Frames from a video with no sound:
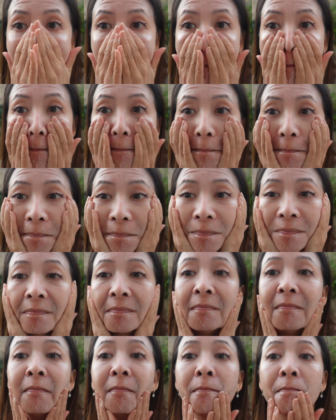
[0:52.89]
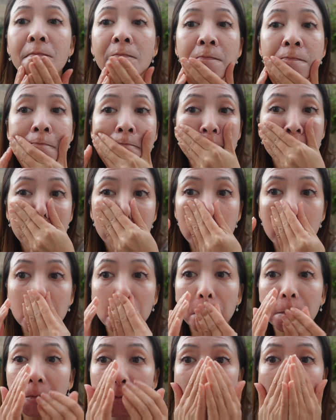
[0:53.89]

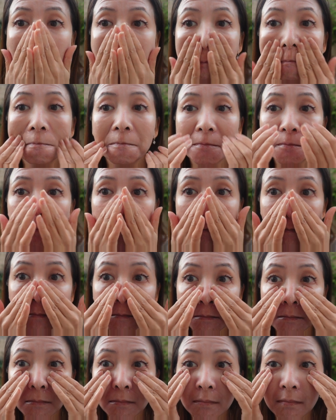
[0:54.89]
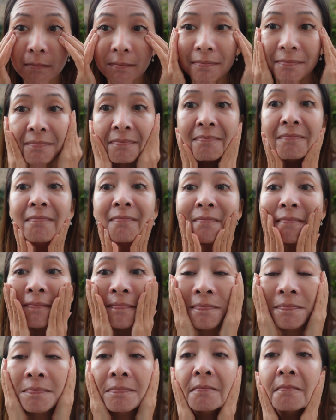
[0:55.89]

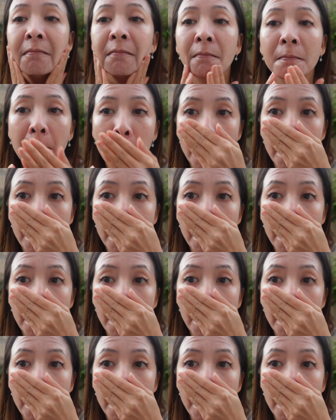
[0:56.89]
(silence)